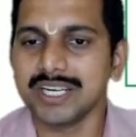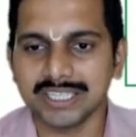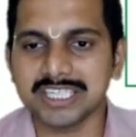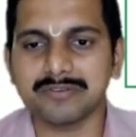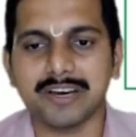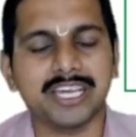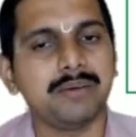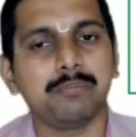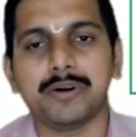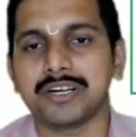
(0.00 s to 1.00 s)
This is very
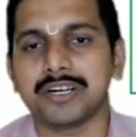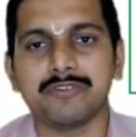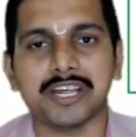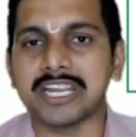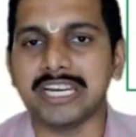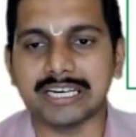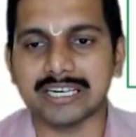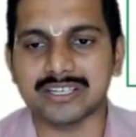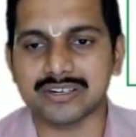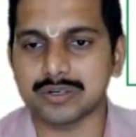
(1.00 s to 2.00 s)
important for any
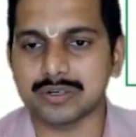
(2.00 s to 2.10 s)
industry.